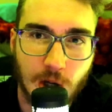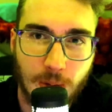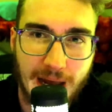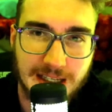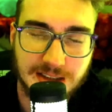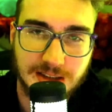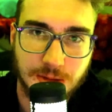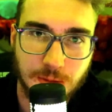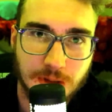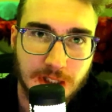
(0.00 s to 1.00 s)
ass
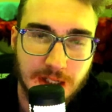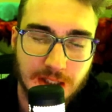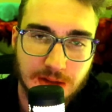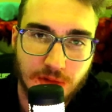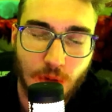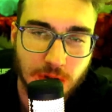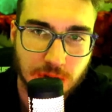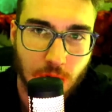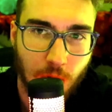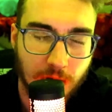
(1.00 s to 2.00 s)
to divorce
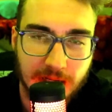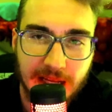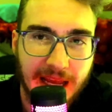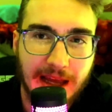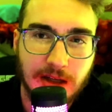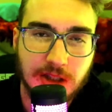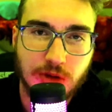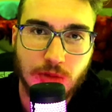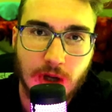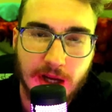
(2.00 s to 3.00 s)
court, and
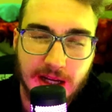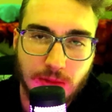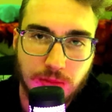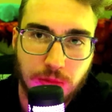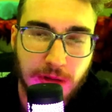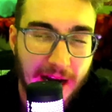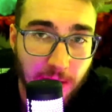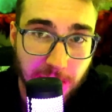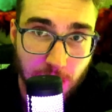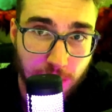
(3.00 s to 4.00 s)
just
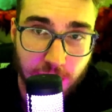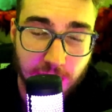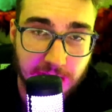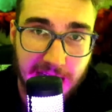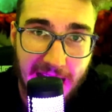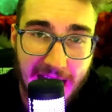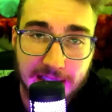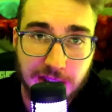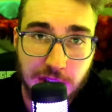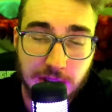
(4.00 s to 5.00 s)
rail you for the
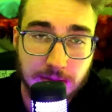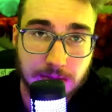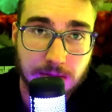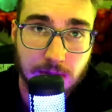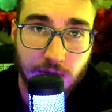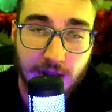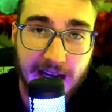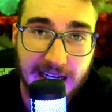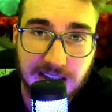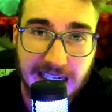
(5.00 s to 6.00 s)
cash for the
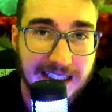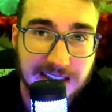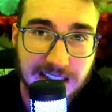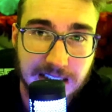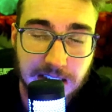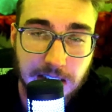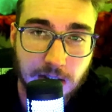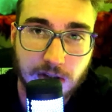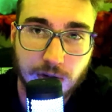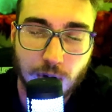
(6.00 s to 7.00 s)
next 18
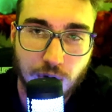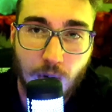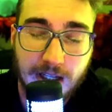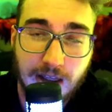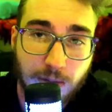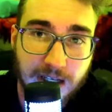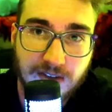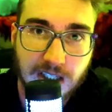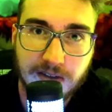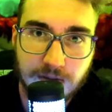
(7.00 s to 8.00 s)
years or 23 if
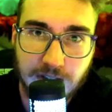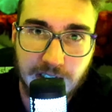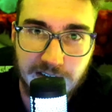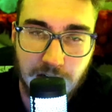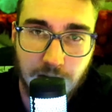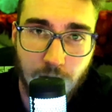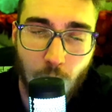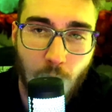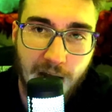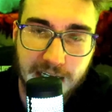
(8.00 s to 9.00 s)
you live in
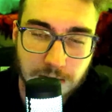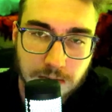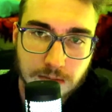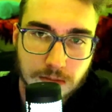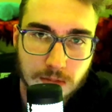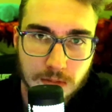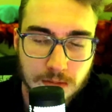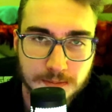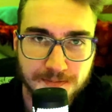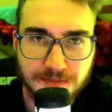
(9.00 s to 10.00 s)
Hawaii.
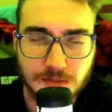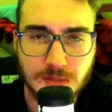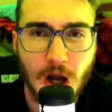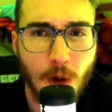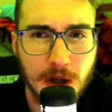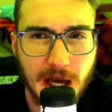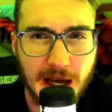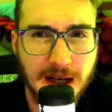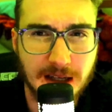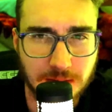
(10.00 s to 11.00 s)
Oh, yeah.